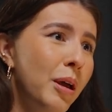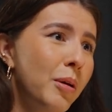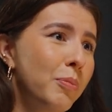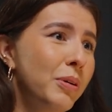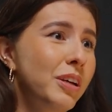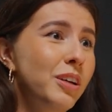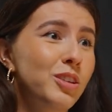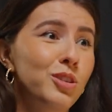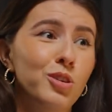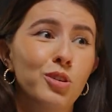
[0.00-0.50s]

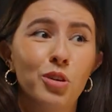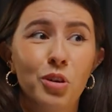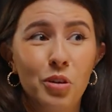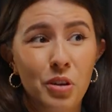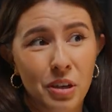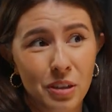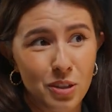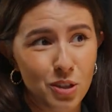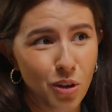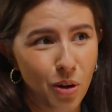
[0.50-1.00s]
Because, you
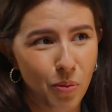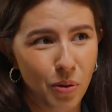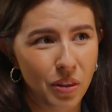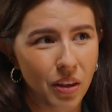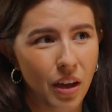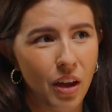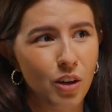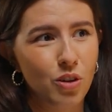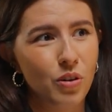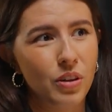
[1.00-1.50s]
could start with
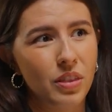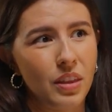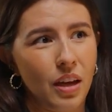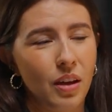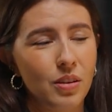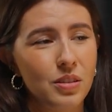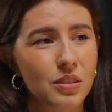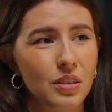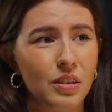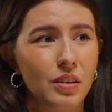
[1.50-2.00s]

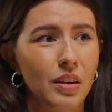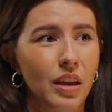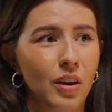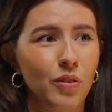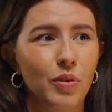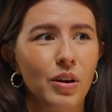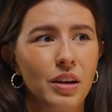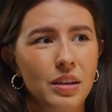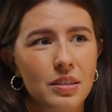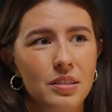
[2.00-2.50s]
100,000 and
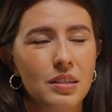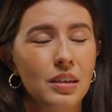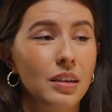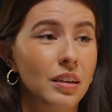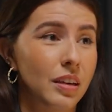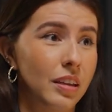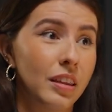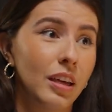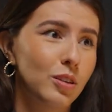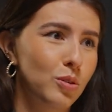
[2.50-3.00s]

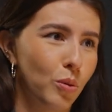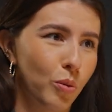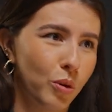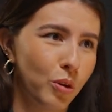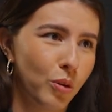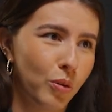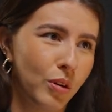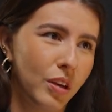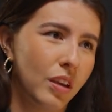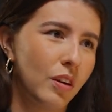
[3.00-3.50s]
realistically that's all
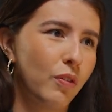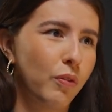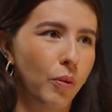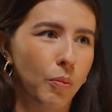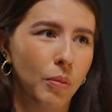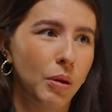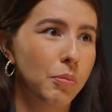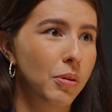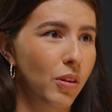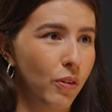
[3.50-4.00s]
you need for
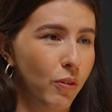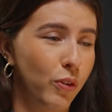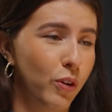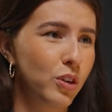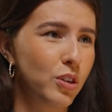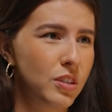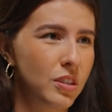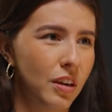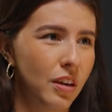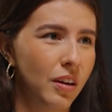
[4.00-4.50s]
maybe the
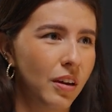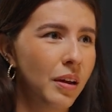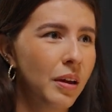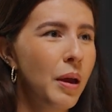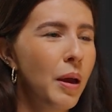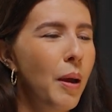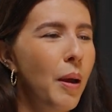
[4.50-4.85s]
first year.